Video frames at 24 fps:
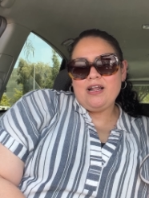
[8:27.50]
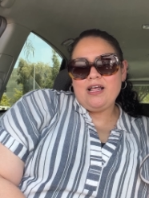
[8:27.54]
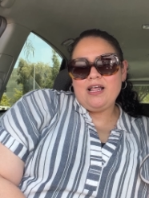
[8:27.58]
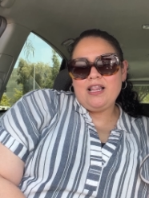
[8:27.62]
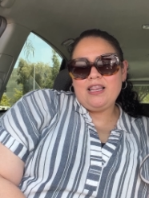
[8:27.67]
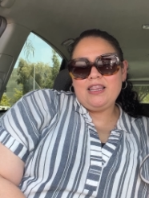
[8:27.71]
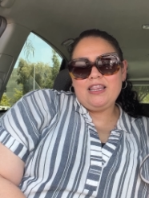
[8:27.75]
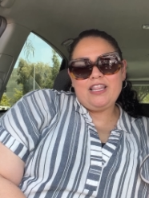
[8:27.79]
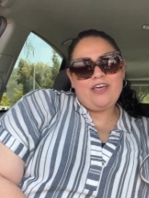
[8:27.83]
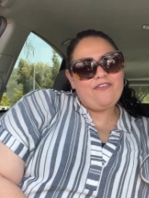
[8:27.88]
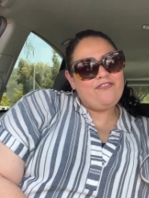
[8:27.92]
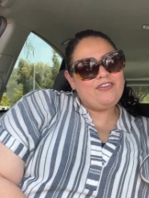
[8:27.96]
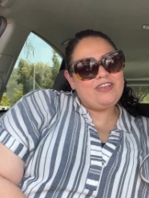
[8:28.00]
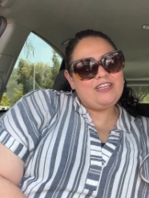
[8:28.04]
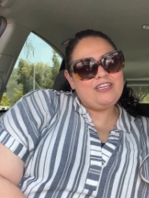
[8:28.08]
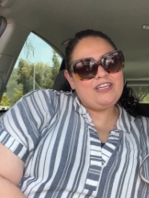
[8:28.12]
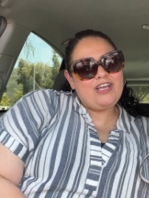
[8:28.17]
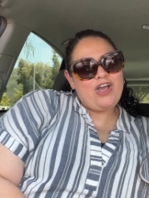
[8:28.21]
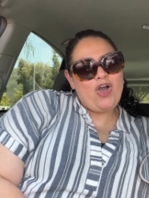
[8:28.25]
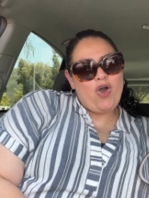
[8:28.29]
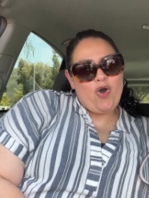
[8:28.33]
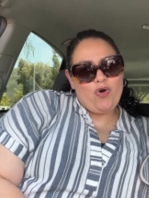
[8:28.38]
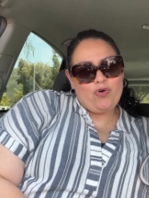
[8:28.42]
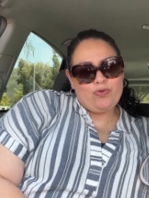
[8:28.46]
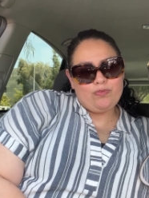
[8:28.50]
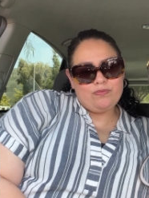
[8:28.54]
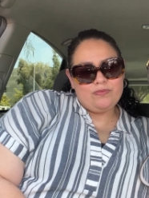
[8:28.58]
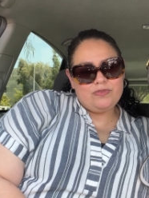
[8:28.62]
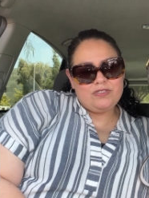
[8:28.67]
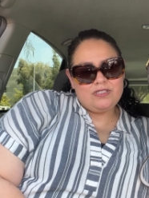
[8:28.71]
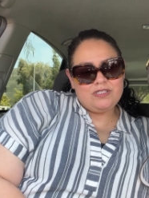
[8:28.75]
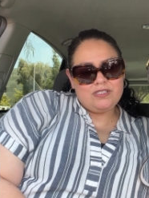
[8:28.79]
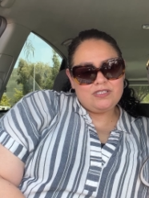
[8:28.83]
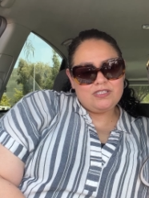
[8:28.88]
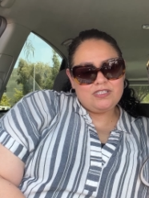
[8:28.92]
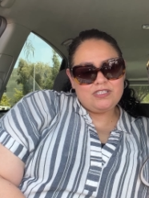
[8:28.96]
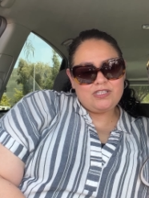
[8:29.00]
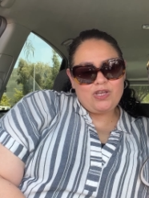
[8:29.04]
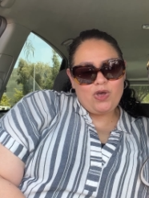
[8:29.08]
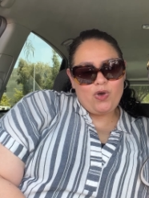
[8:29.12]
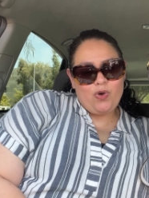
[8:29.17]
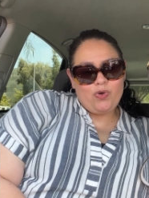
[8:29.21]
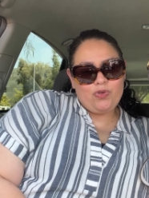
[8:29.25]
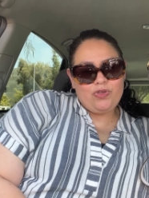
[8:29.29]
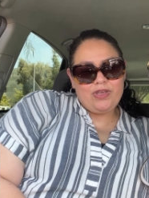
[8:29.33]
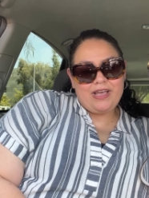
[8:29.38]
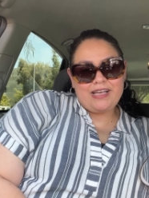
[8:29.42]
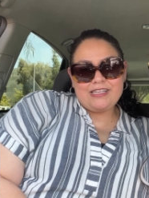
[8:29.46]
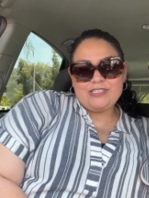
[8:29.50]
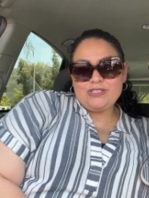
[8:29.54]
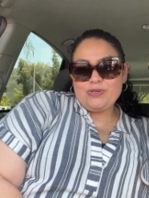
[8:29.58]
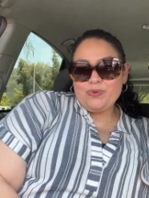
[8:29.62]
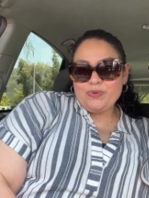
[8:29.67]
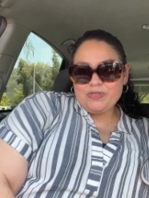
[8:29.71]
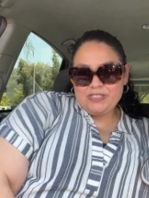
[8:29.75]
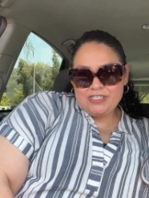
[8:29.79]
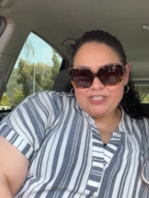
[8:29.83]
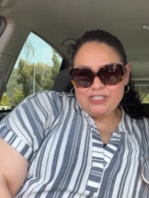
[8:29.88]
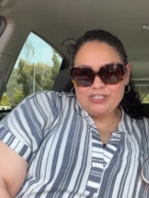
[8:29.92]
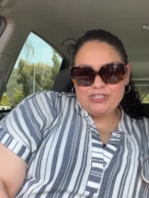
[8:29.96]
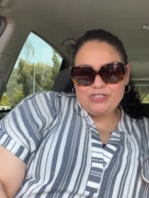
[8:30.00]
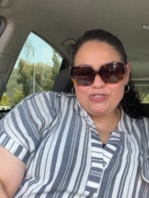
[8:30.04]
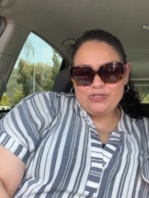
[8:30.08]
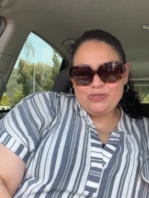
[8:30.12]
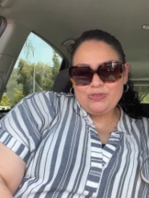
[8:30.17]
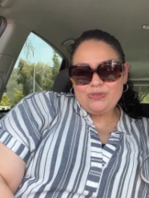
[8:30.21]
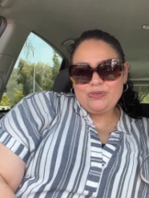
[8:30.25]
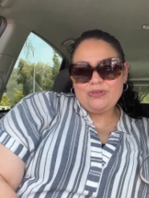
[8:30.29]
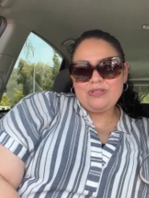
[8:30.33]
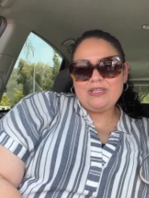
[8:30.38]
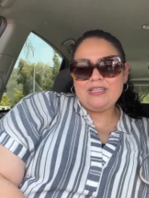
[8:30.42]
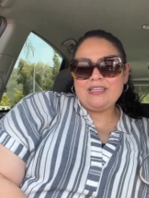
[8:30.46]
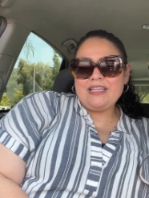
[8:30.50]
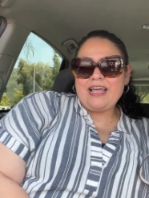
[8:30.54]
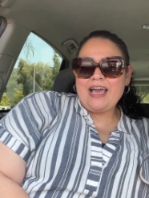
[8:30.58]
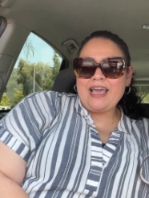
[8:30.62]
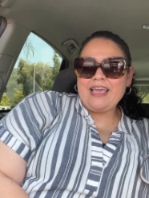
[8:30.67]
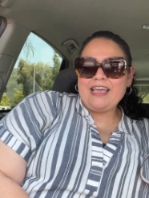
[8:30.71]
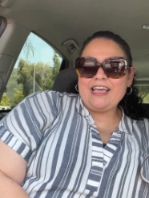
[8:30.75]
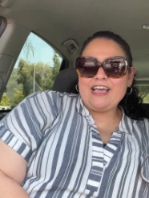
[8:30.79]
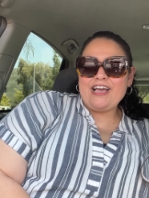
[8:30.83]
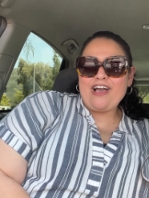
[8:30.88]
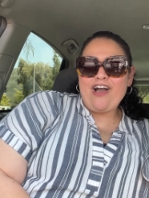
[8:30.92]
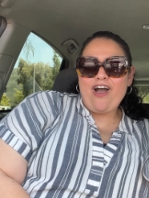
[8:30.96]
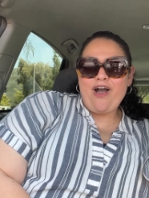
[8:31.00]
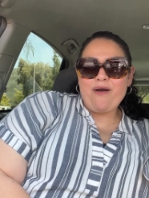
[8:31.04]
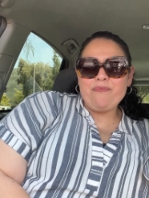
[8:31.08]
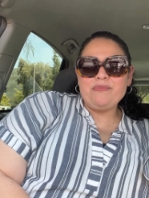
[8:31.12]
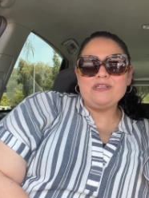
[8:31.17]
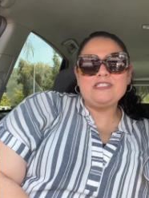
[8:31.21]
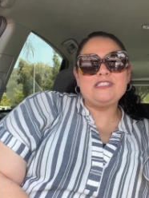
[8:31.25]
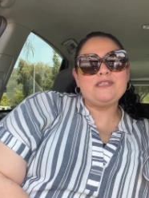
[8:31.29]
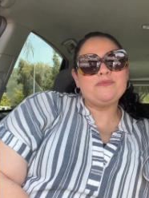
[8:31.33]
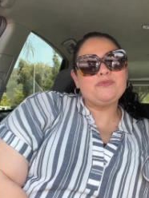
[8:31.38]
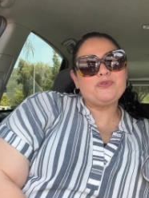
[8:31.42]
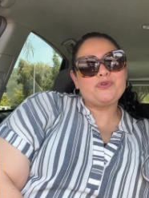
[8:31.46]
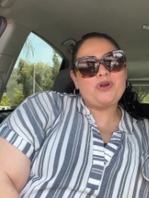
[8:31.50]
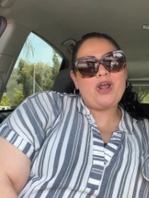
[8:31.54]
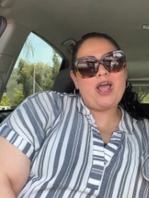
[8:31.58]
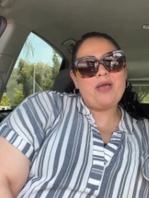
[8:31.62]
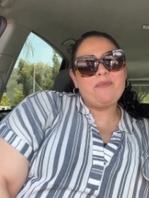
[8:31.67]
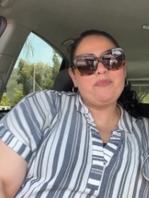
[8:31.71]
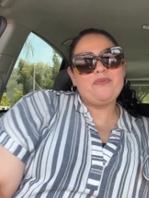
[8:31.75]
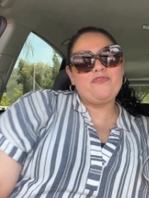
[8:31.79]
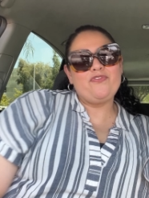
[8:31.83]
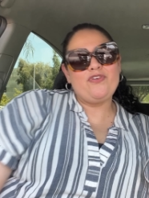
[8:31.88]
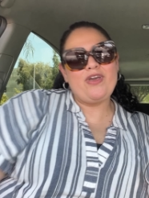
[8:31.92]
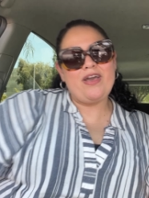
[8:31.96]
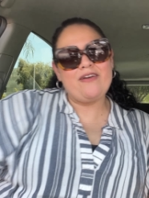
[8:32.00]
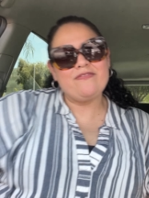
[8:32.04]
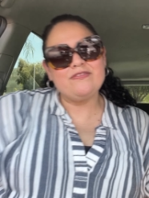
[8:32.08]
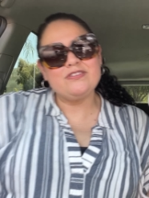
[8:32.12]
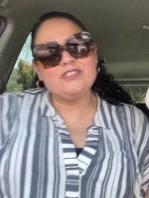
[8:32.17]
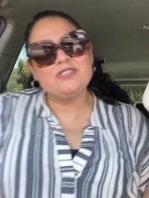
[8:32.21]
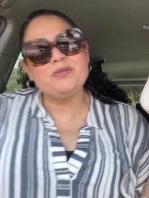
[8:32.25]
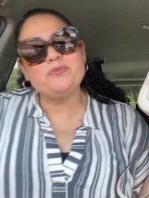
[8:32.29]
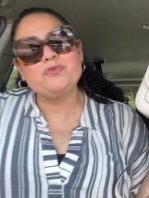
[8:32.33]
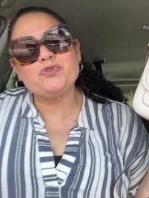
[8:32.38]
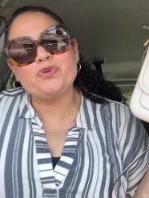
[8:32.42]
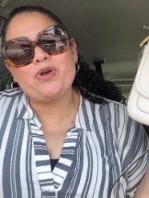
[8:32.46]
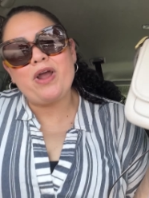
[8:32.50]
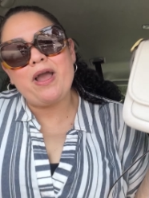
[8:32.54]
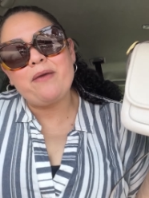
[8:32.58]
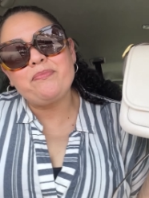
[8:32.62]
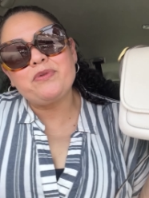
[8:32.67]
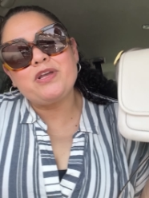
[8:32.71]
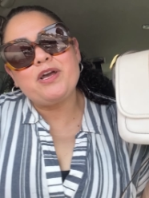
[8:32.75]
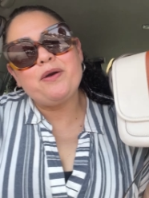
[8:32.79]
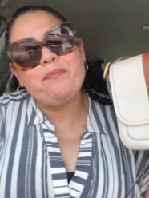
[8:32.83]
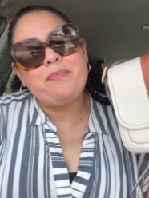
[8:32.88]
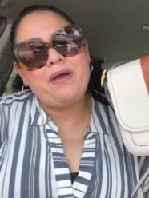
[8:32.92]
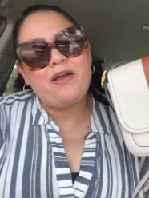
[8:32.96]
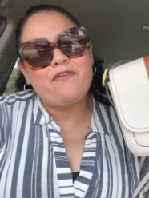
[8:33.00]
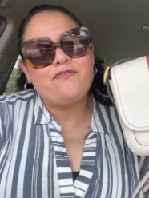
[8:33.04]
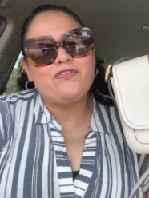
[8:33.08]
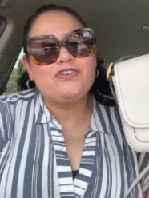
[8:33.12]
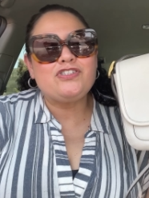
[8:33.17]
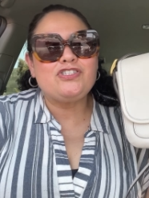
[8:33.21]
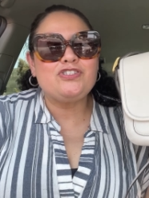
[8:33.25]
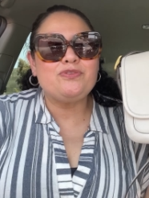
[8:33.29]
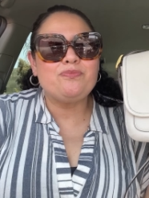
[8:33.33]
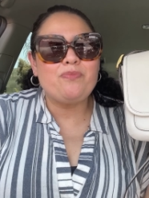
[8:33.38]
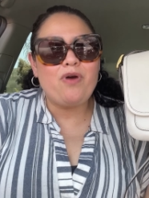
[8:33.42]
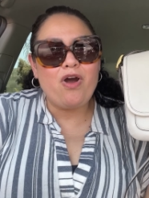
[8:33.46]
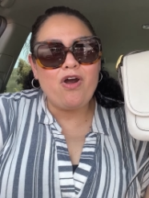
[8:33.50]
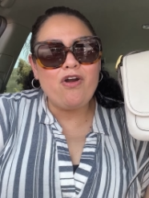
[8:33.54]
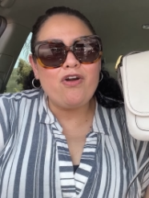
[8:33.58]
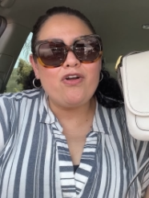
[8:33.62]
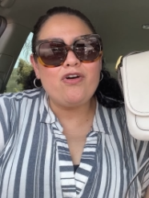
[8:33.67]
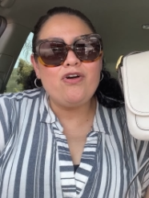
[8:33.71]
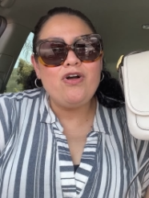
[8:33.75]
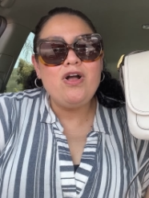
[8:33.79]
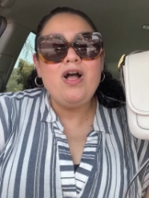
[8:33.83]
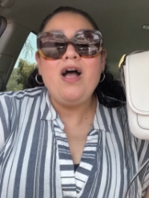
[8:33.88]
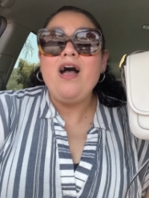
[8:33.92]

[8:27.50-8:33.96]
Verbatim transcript: loving homes so you guys know what to do like comment subscribe if you haven't subscribed come back for tomorrow